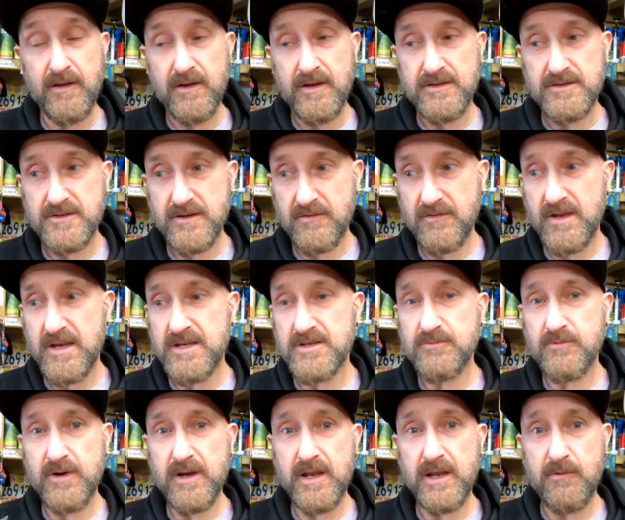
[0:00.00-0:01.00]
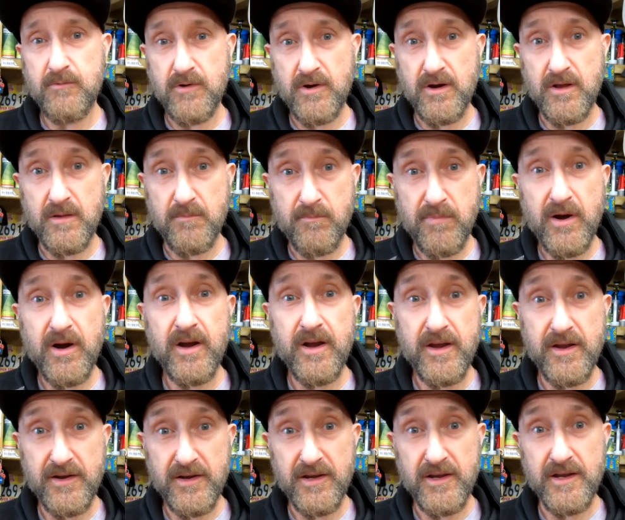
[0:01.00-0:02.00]
So these really were the
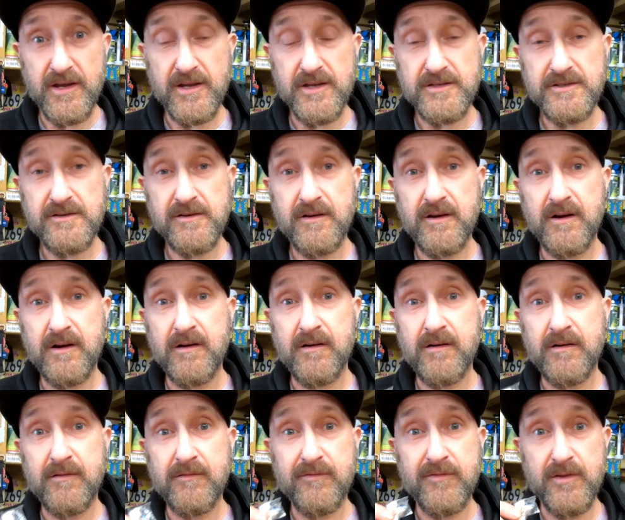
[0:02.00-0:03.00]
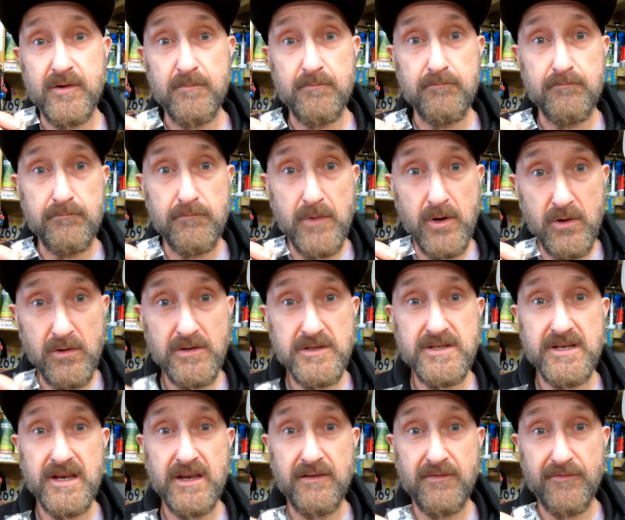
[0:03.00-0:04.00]
pioneers of the
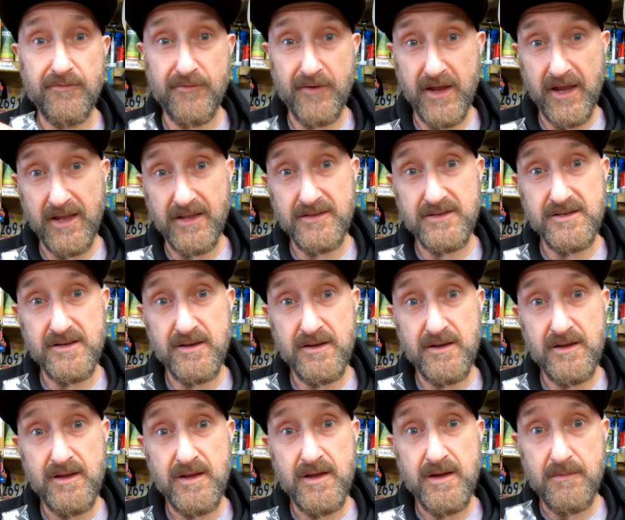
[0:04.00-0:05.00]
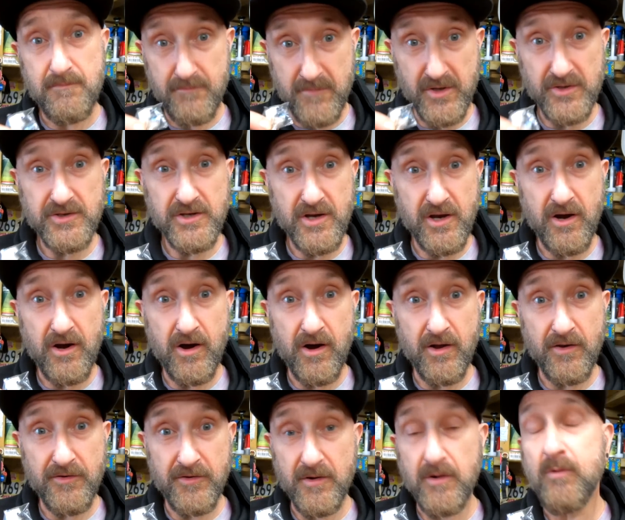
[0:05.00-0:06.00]
multi-fit
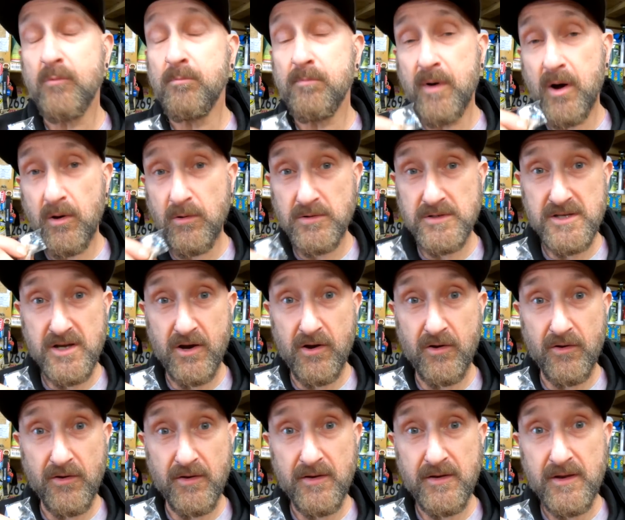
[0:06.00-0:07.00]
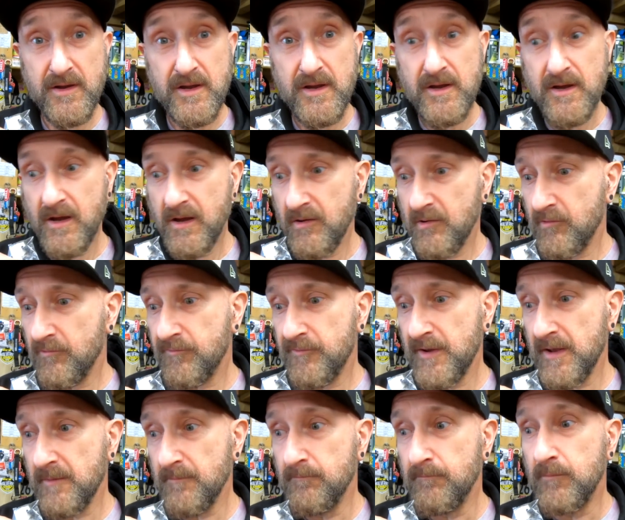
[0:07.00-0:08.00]
mudguard that will bolt on. It'll
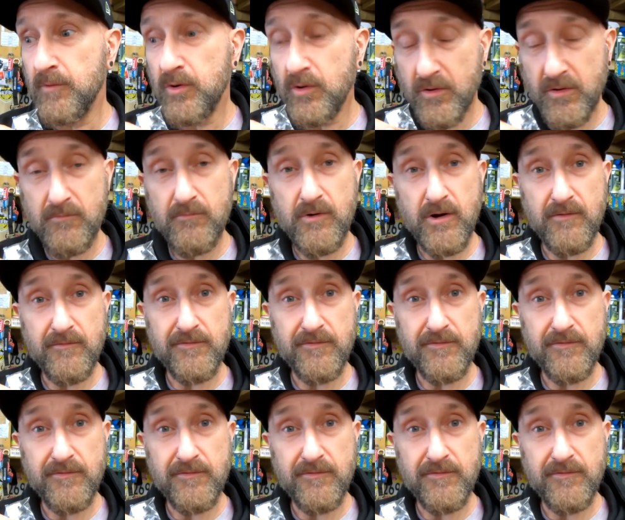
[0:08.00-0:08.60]
fit more than one